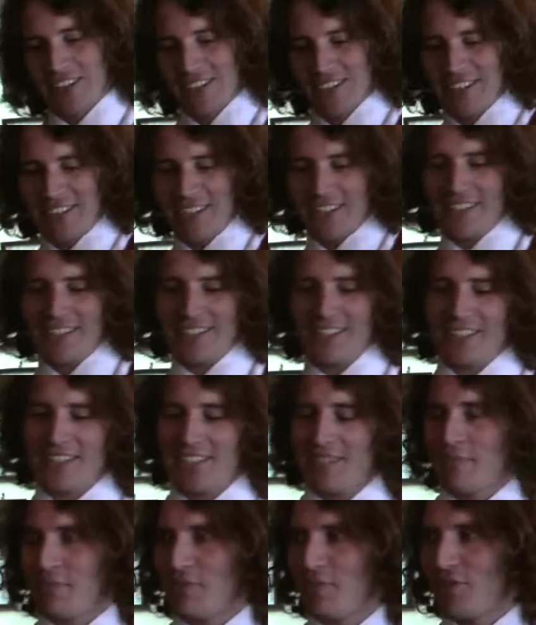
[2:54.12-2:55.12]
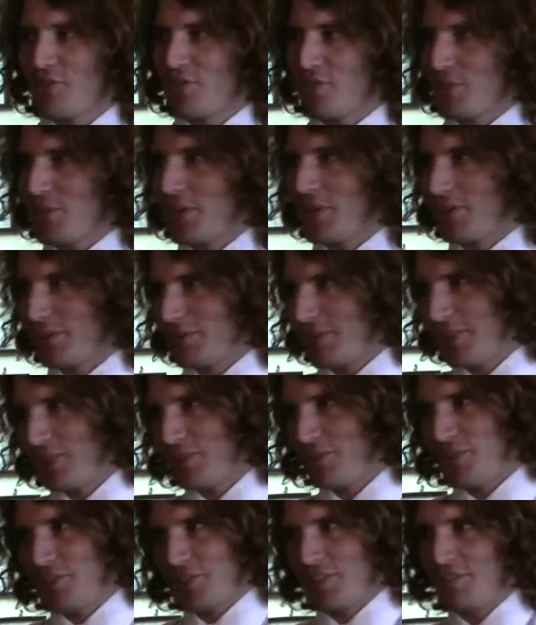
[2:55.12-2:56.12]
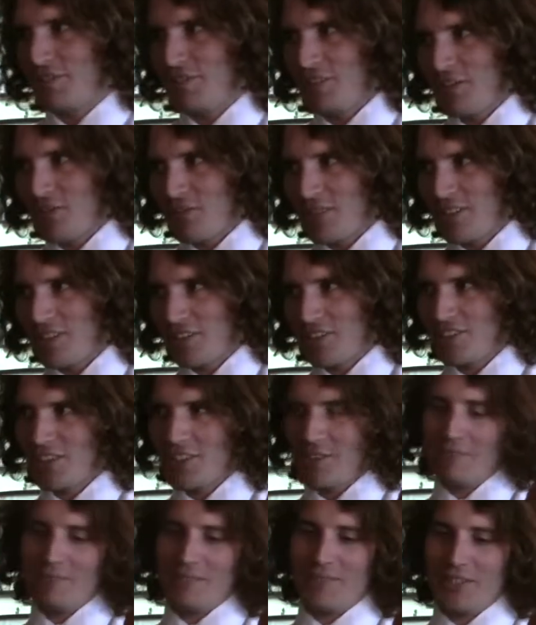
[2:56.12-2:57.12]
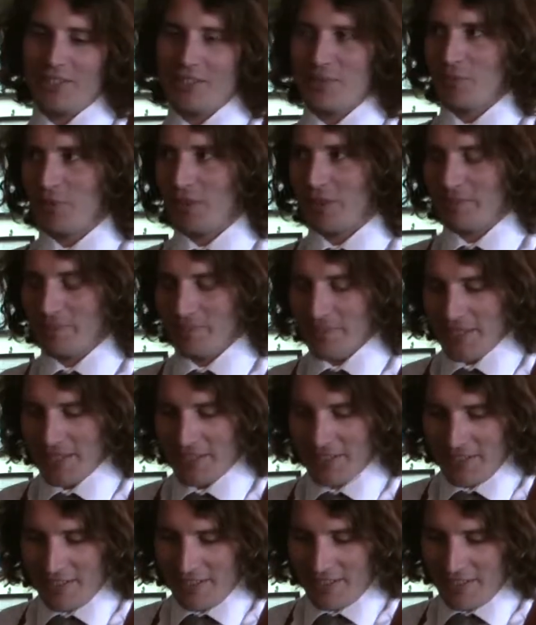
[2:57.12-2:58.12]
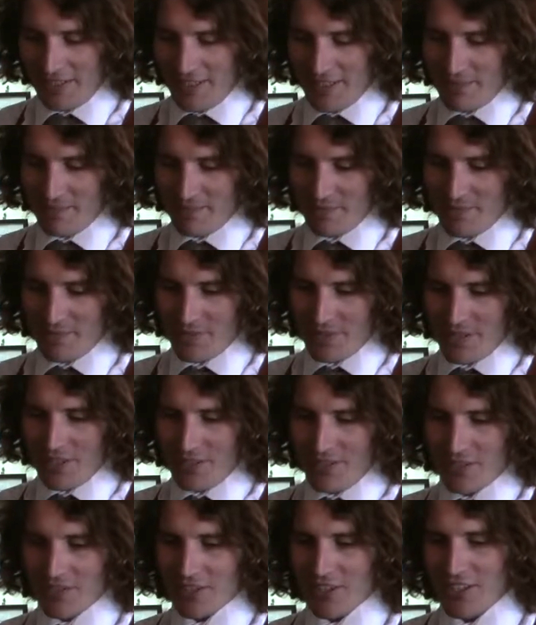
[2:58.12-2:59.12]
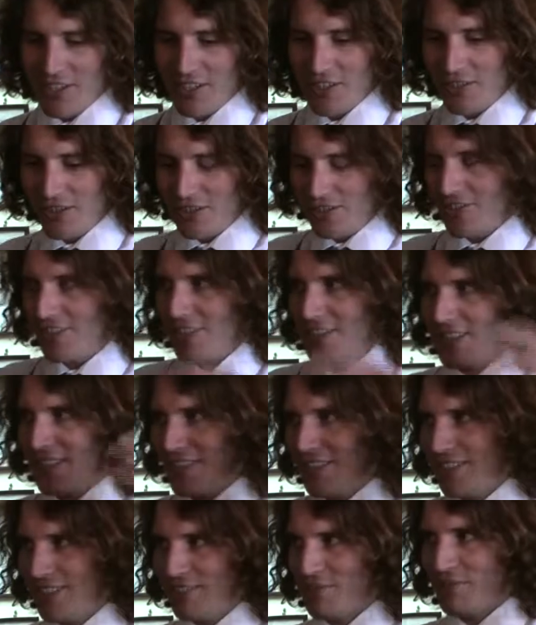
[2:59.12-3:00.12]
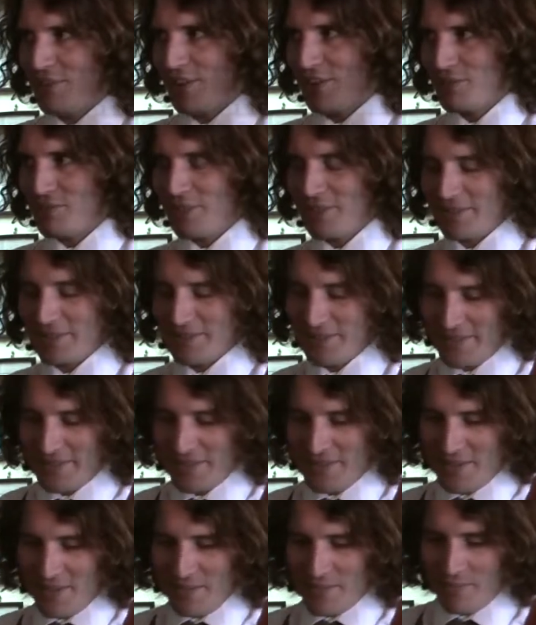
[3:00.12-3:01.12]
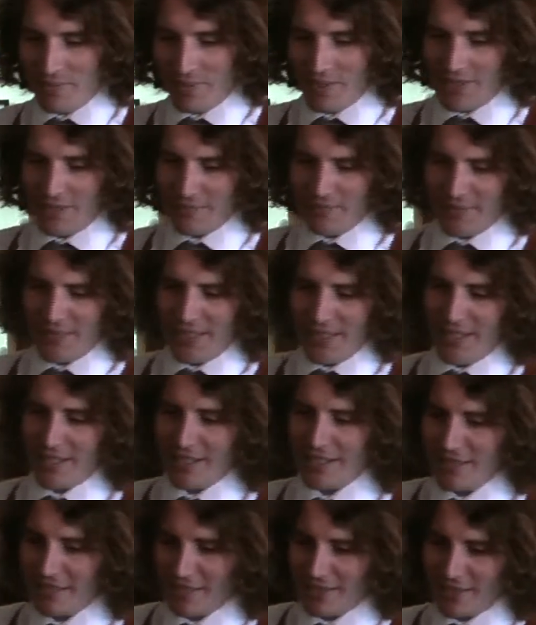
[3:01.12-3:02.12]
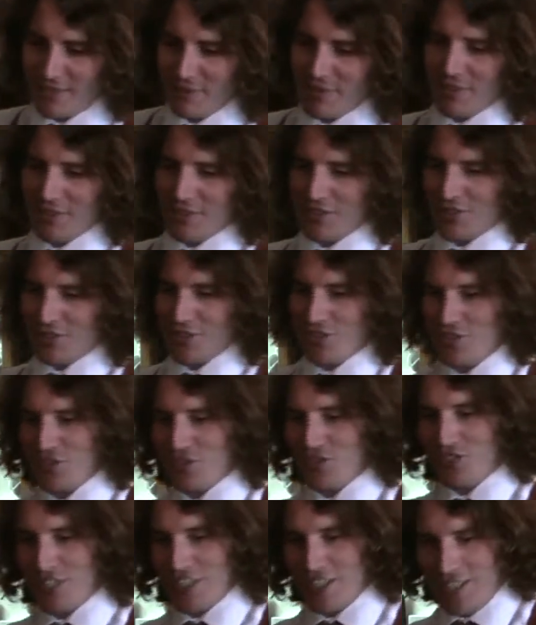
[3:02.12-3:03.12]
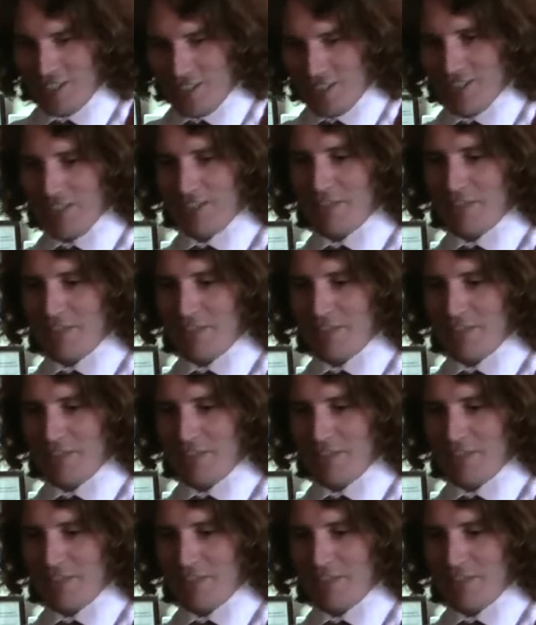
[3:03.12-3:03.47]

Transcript: I did it the year before as well. I got through to the final last year, but I didn't win. So I was kind of used to the environment, but yeah, it's definitely tricky.